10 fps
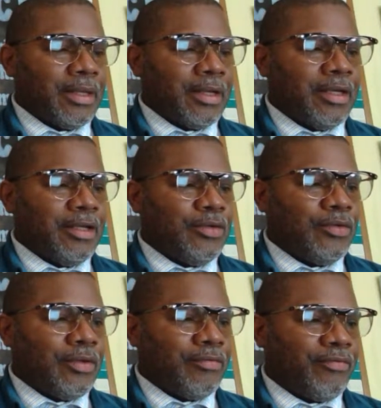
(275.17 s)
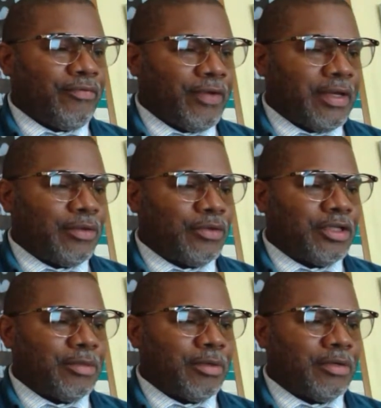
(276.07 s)
unto the
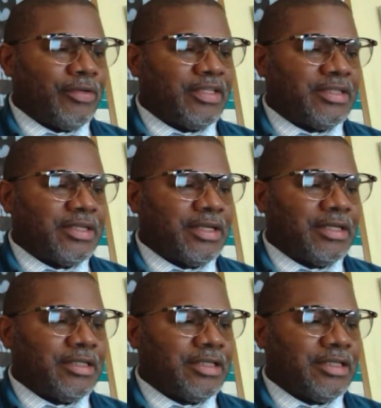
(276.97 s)
fellowship of his Son,